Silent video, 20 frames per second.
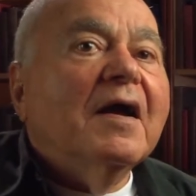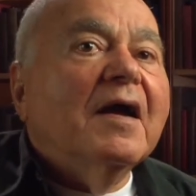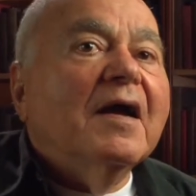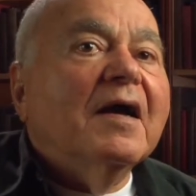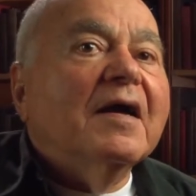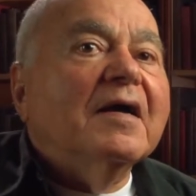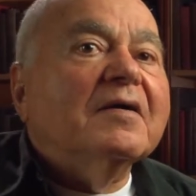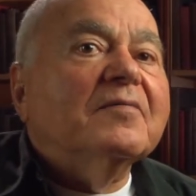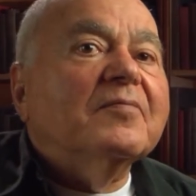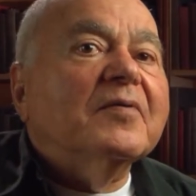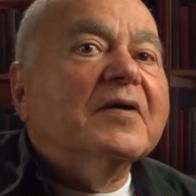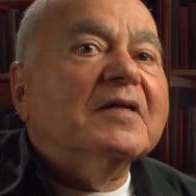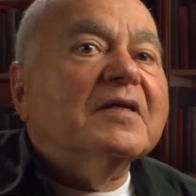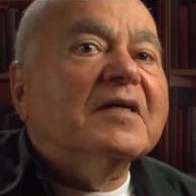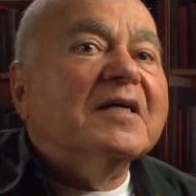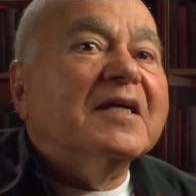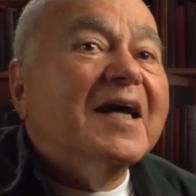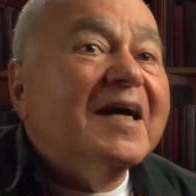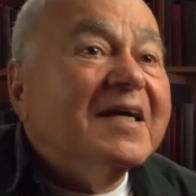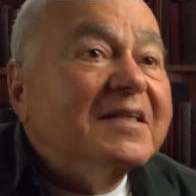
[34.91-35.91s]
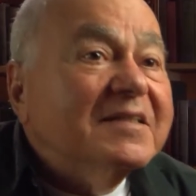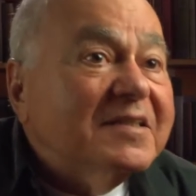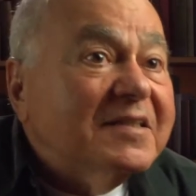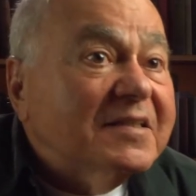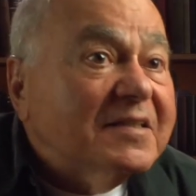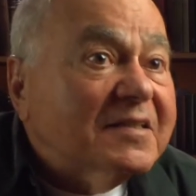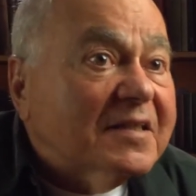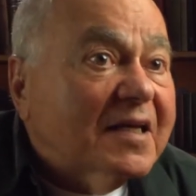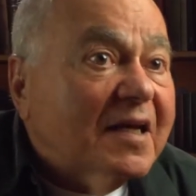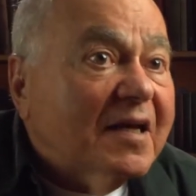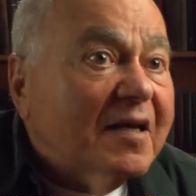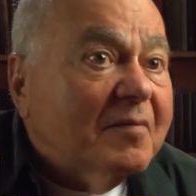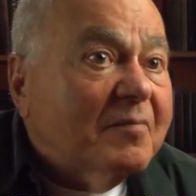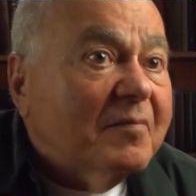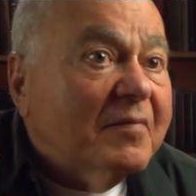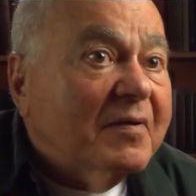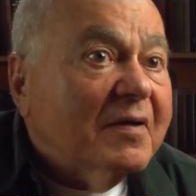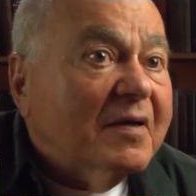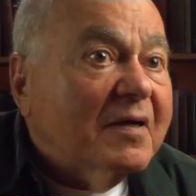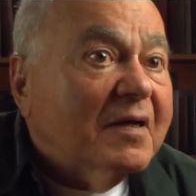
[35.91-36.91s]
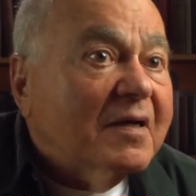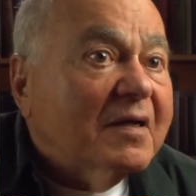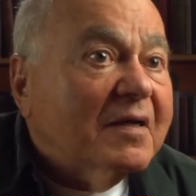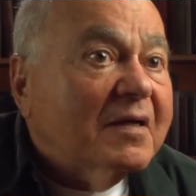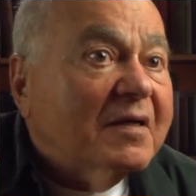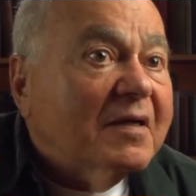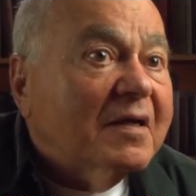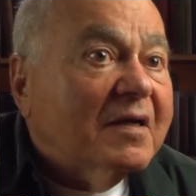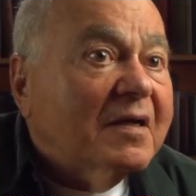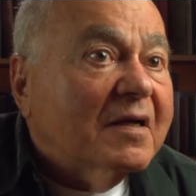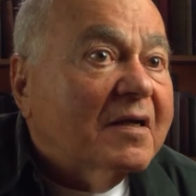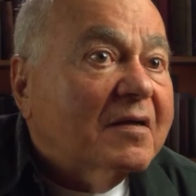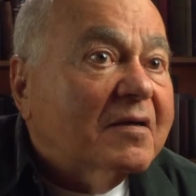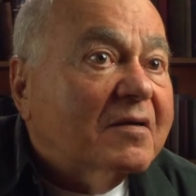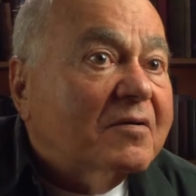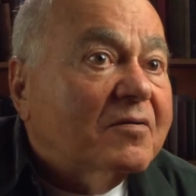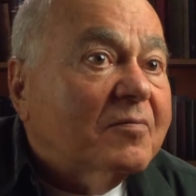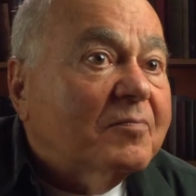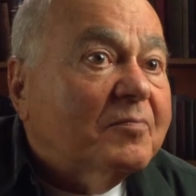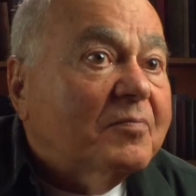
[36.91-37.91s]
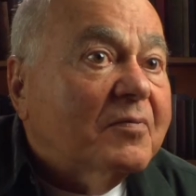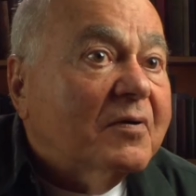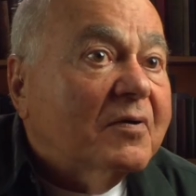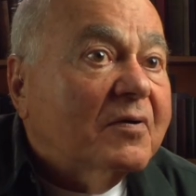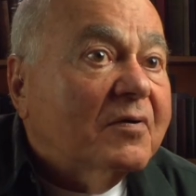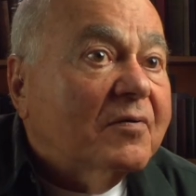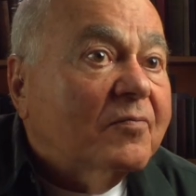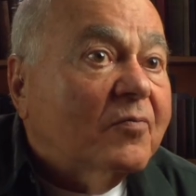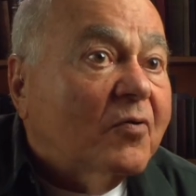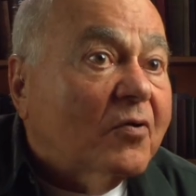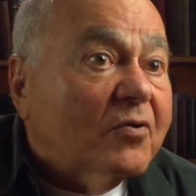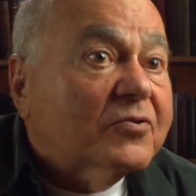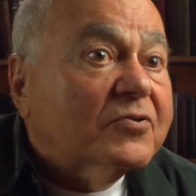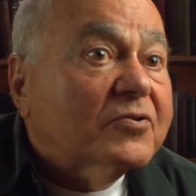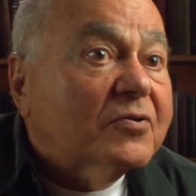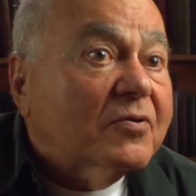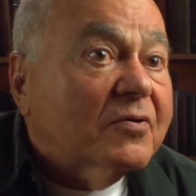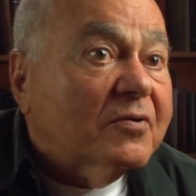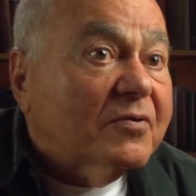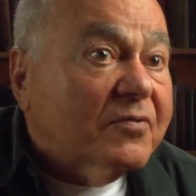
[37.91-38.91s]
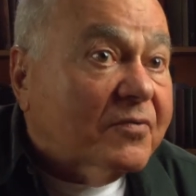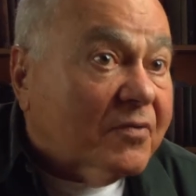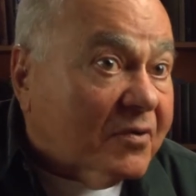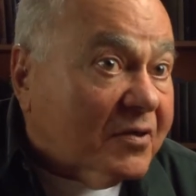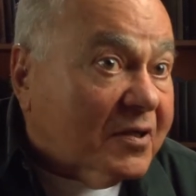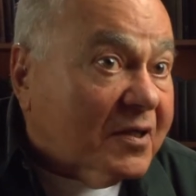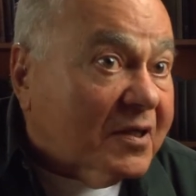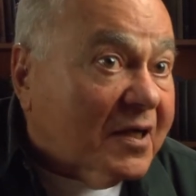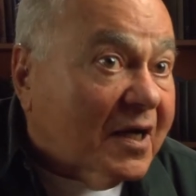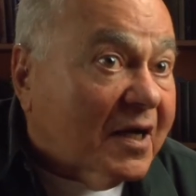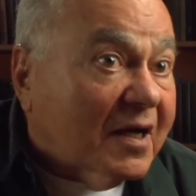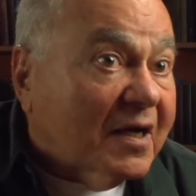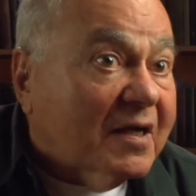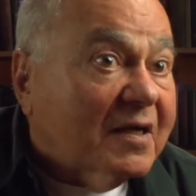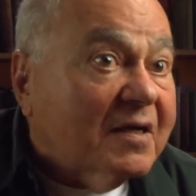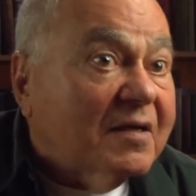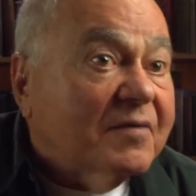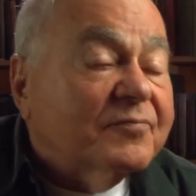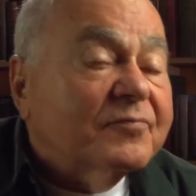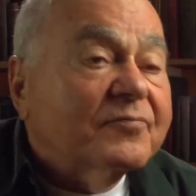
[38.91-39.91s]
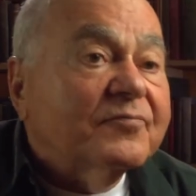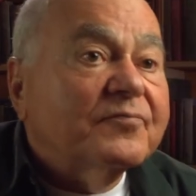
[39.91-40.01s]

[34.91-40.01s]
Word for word: and when the Nazis came and into Warsaw in 39,